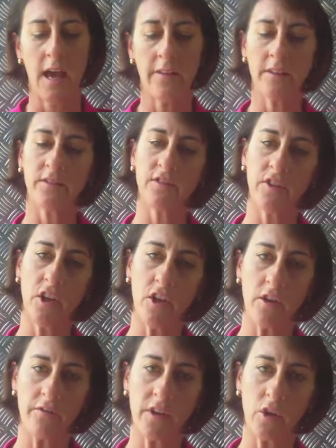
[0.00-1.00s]
And the
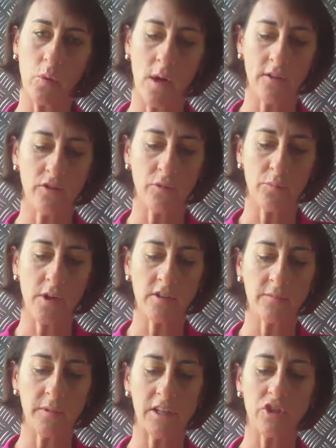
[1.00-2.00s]
serve equates to
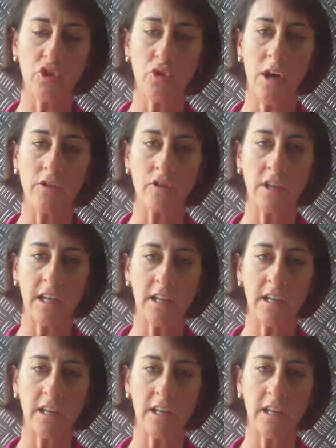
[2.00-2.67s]
approximately 200